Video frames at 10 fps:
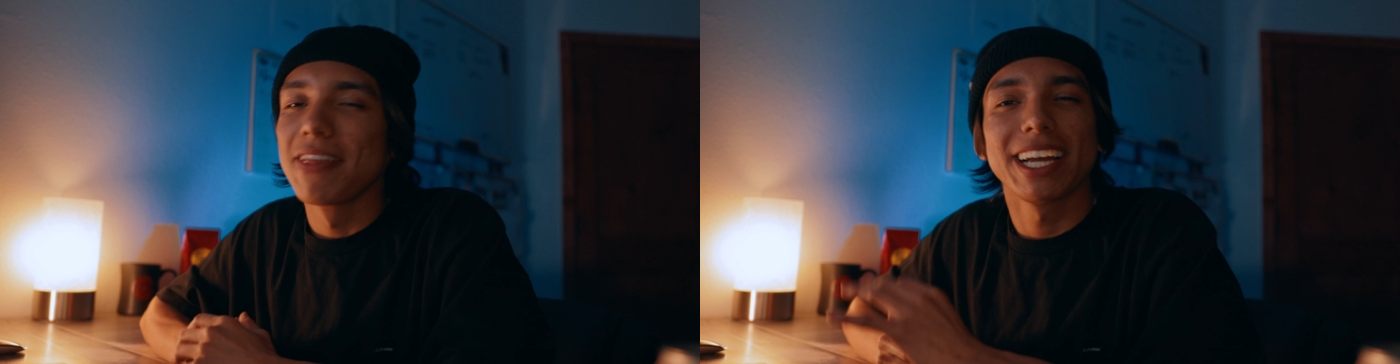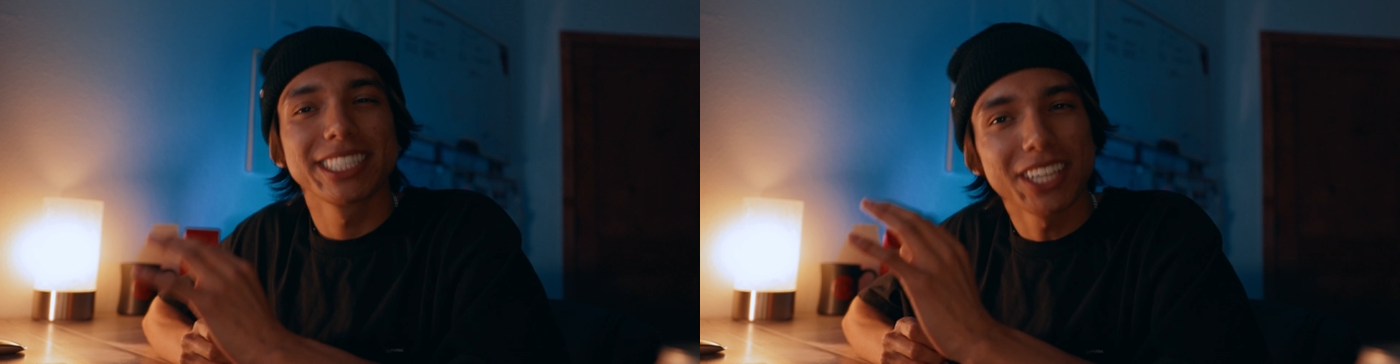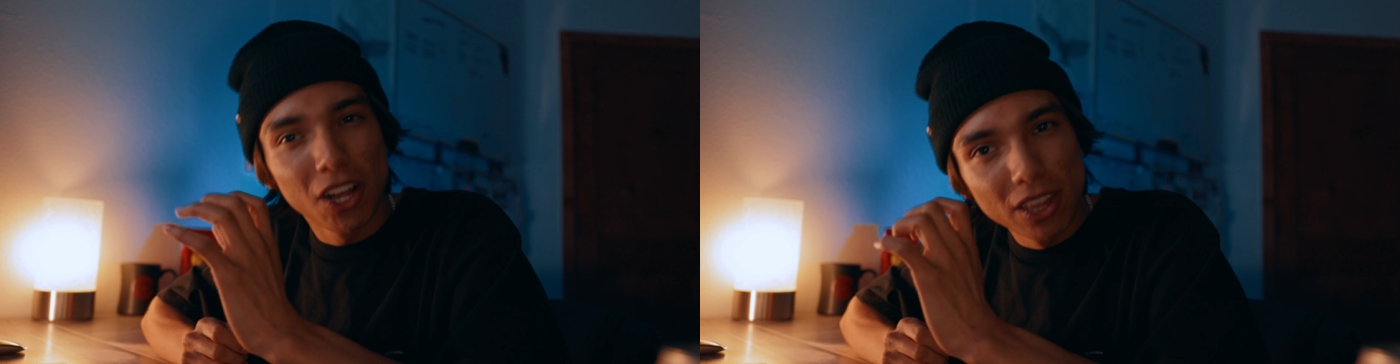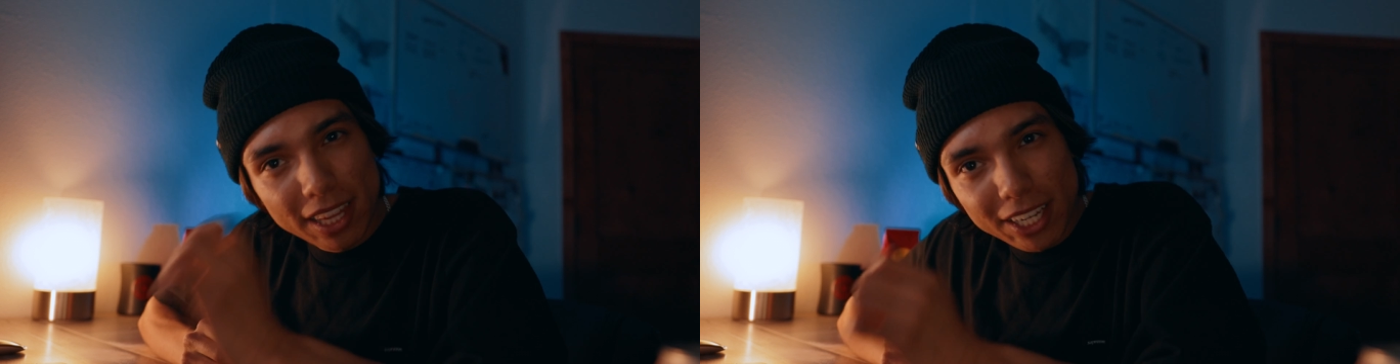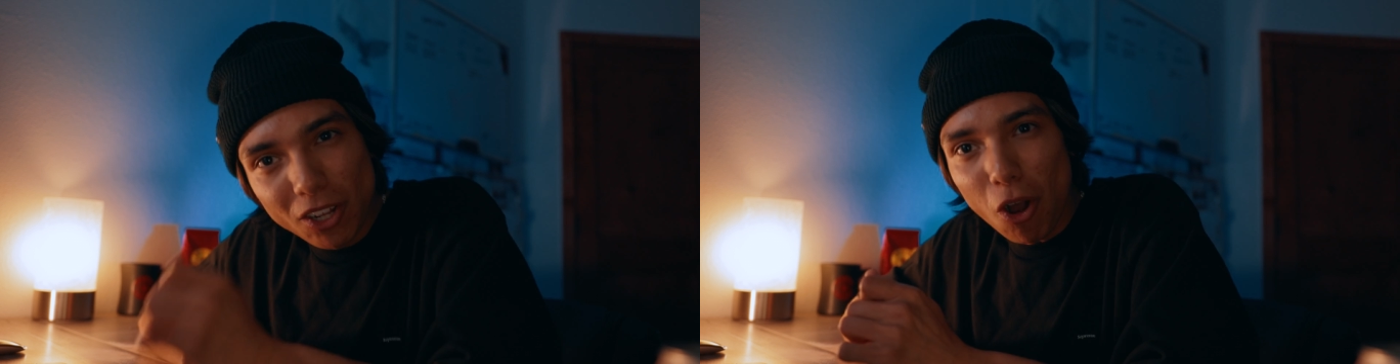that's a
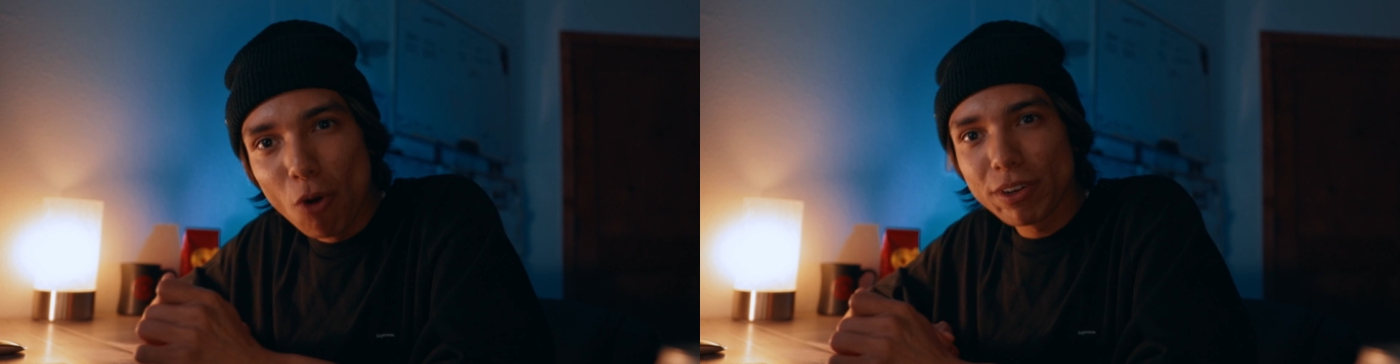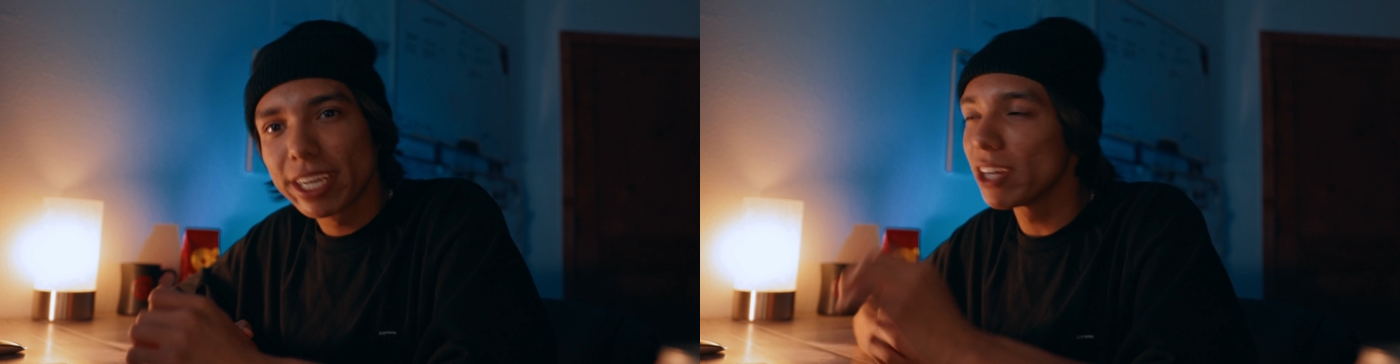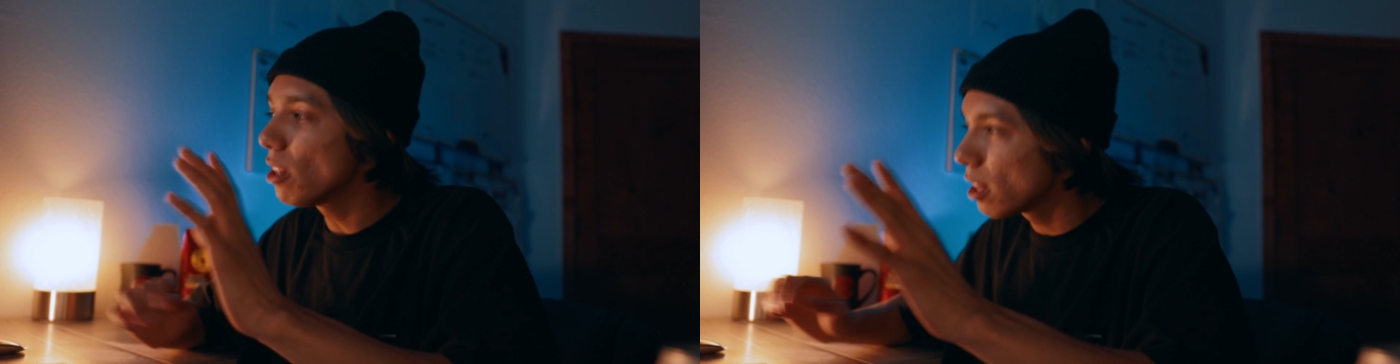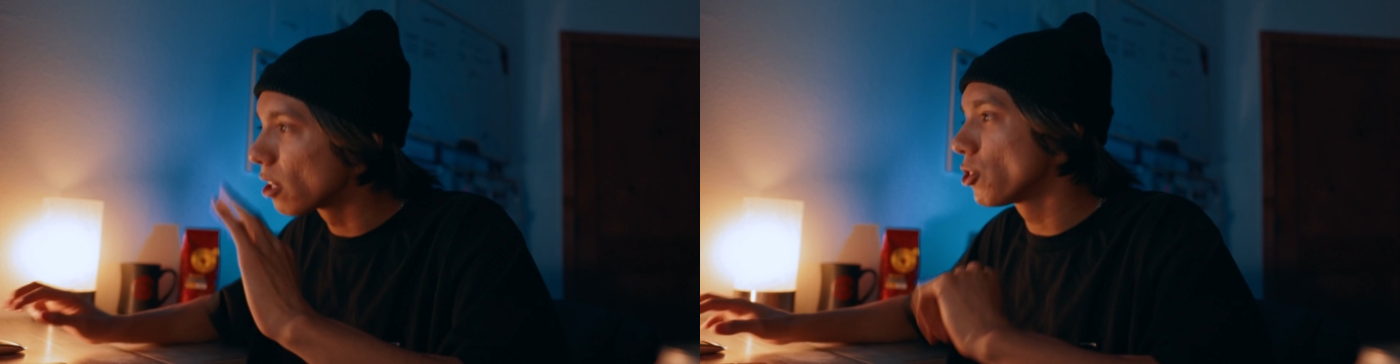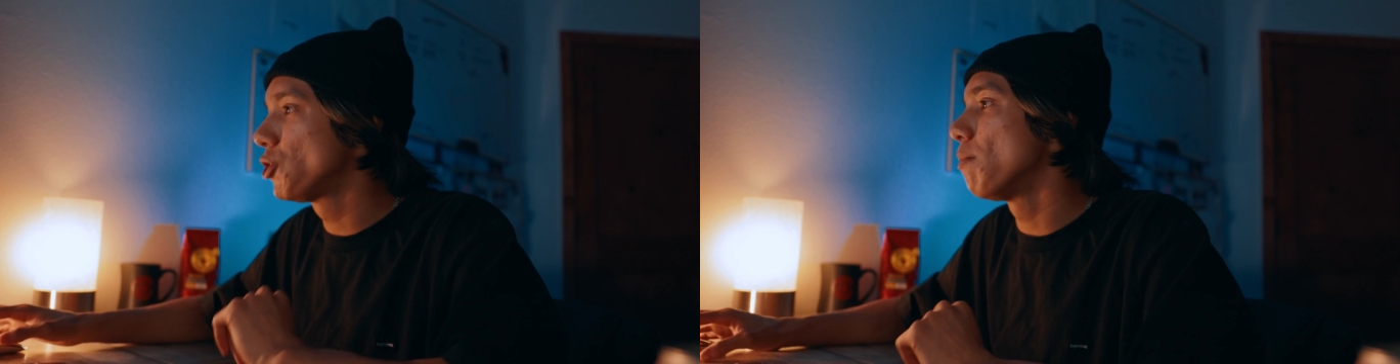little overkill, a
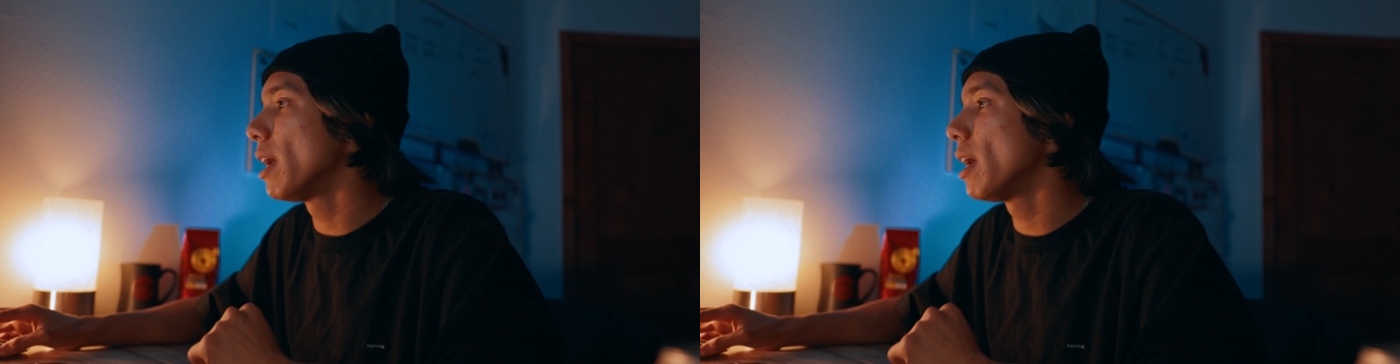little too